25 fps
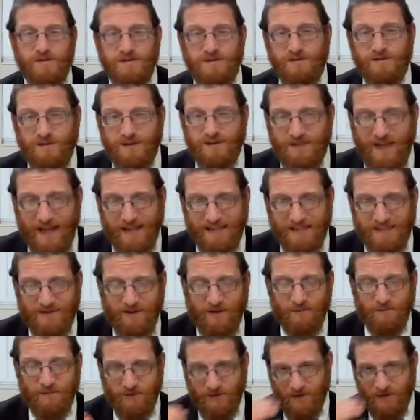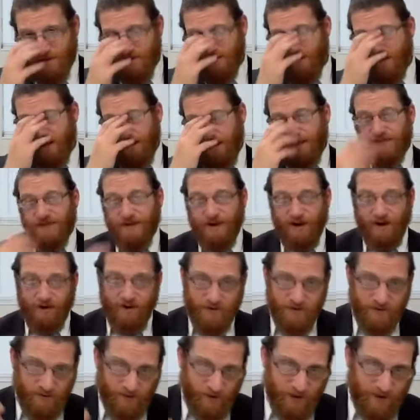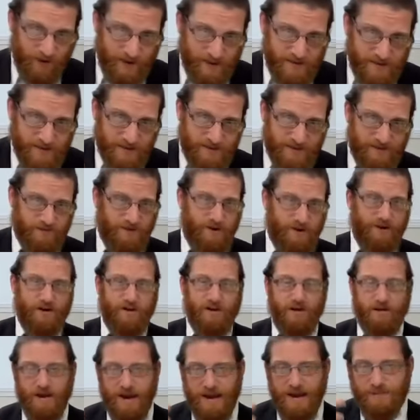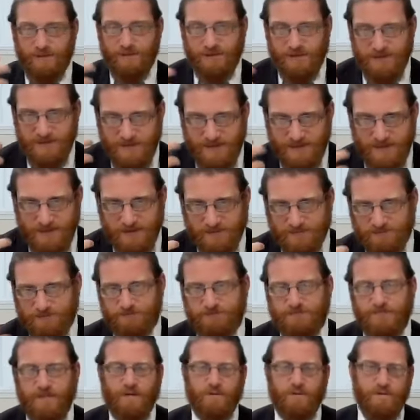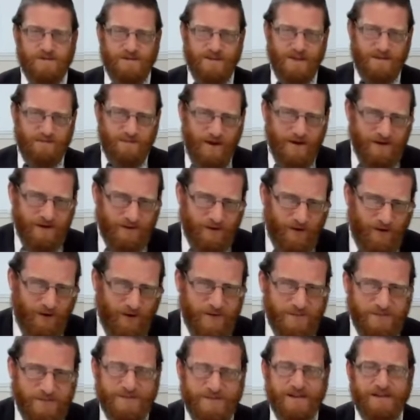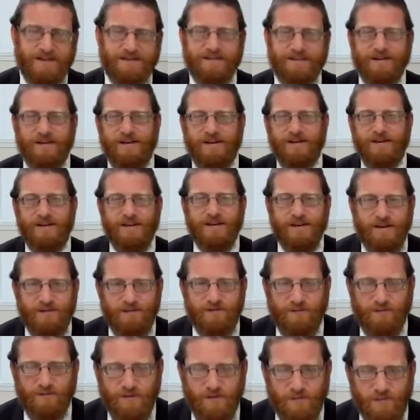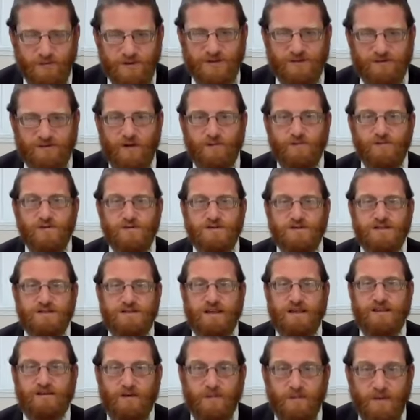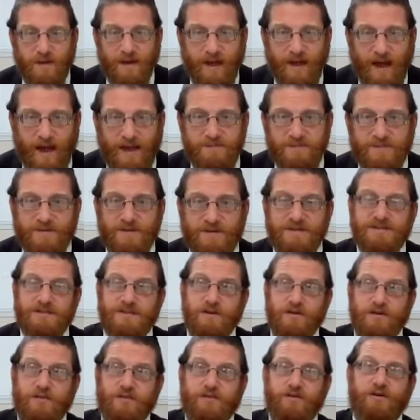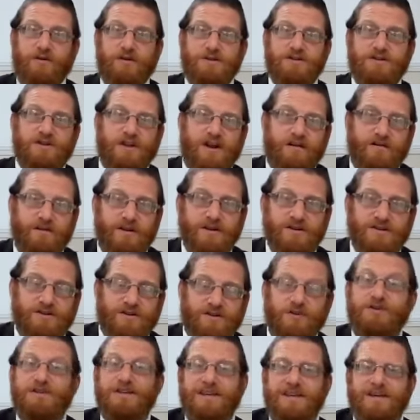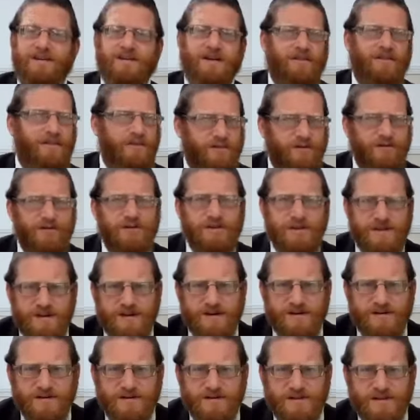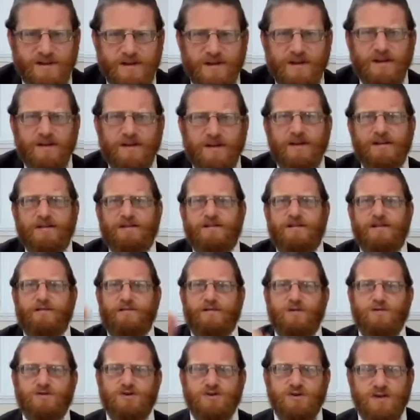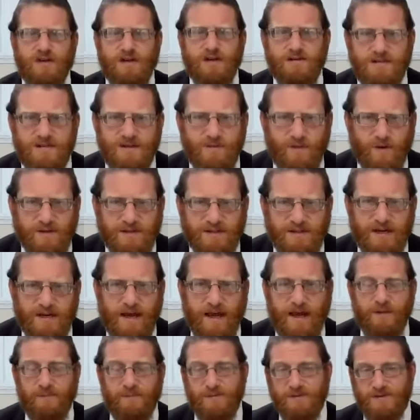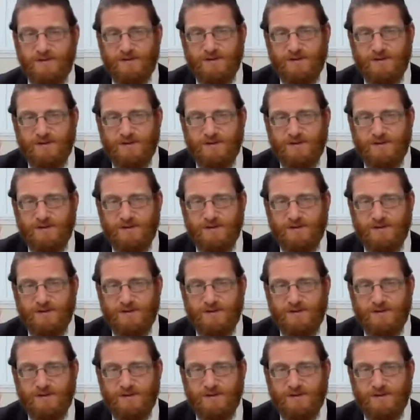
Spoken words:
So that's something that our Gedolei Yisrael are able to see. We've said many times that the Brisk Rav used to say that Reb Chaim can see 30 years into the future. You can see what's going to happen.